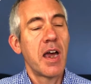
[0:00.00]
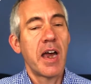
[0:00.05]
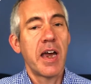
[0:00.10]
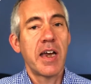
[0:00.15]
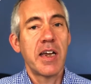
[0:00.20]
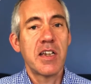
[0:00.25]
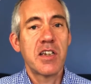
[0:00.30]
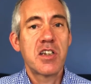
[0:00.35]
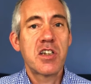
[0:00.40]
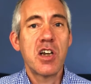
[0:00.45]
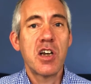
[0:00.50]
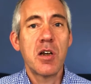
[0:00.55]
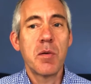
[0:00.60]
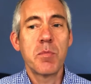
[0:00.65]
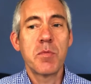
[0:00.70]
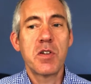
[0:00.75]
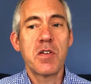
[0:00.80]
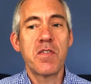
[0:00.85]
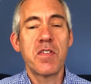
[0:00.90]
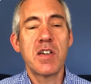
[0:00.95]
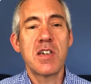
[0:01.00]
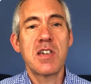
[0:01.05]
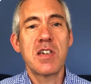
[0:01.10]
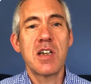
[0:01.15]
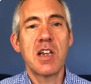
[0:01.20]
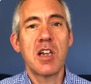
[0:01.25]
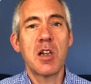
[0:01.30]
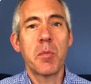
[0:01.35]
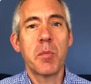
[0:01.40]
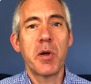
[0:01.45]
In terms of the
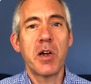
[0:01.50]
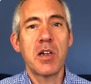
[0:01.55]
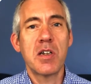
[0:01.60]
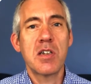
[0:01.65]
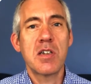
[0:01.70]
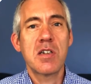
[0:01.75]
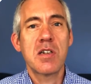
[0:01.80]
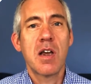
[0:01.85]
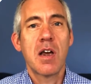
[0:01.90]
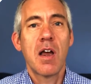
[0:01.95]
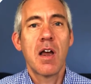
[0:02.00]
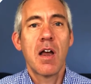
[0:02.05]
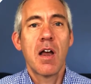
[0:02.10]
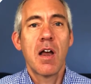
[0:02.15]
syllabus